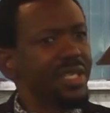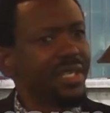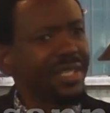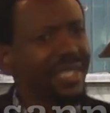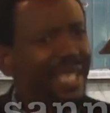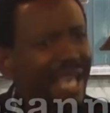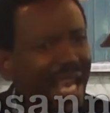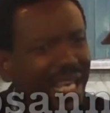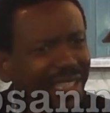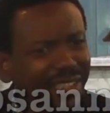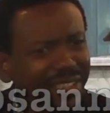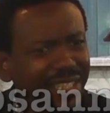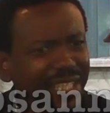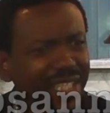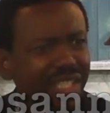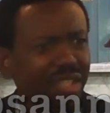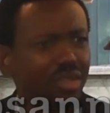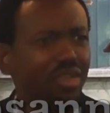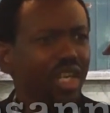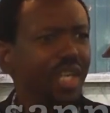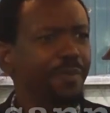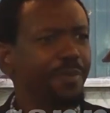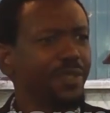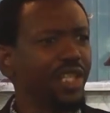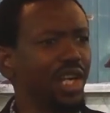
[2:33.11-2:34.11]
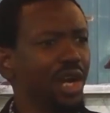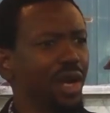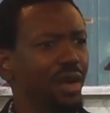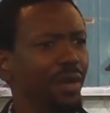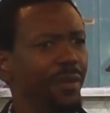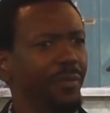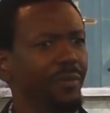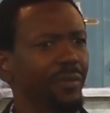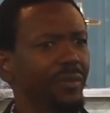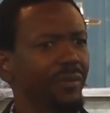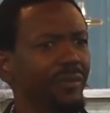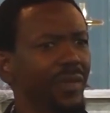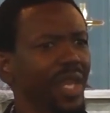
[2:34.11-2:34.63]
Search the scripture.
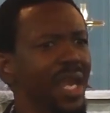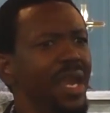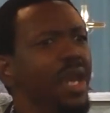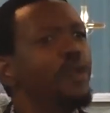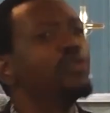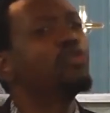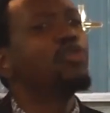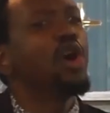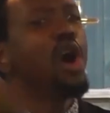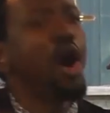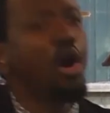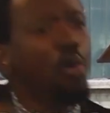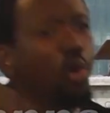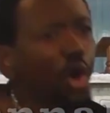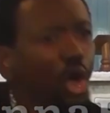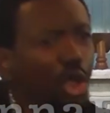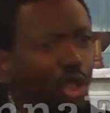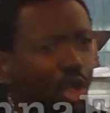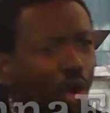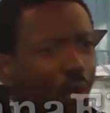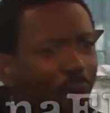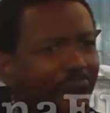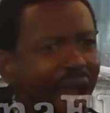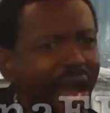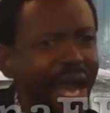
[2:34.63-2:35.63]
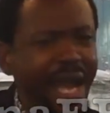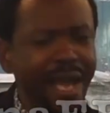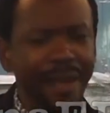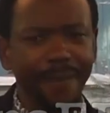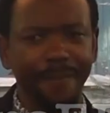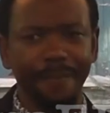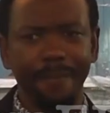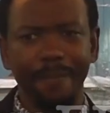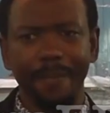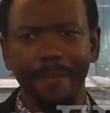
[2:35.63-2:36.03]
Know who you are.